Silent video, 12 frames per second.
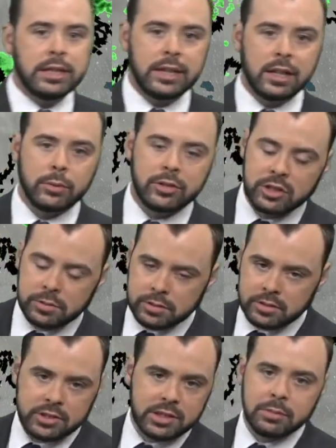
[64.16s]
dealing with
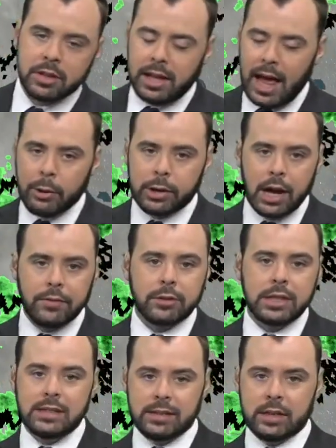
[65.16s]
just some cloud cover
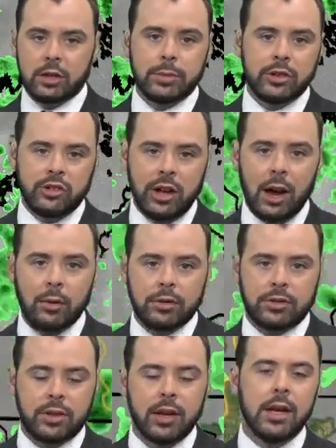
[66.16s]
and these hit or miss
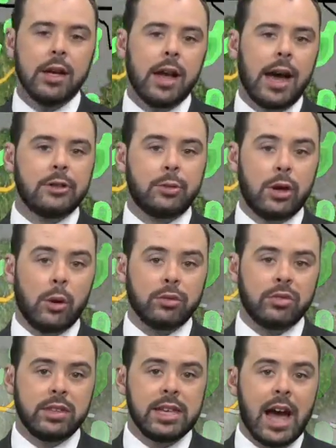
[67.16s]
showers as we go
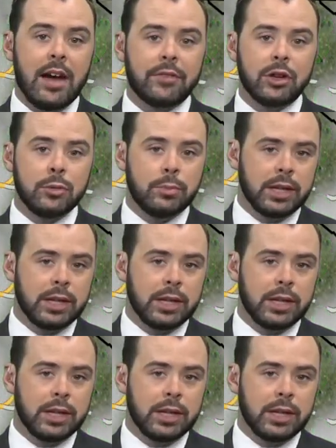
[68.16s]
into the afternoon.